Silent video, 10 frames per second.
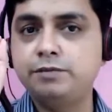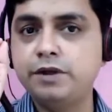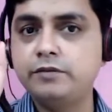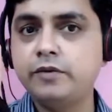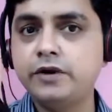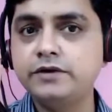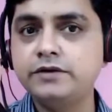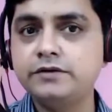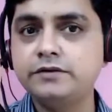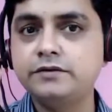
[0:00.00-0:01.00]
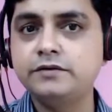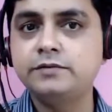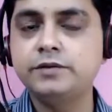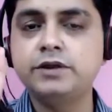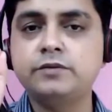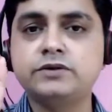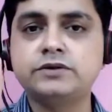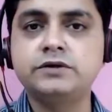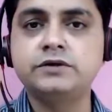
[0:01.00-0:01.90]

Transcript: point, peak emotional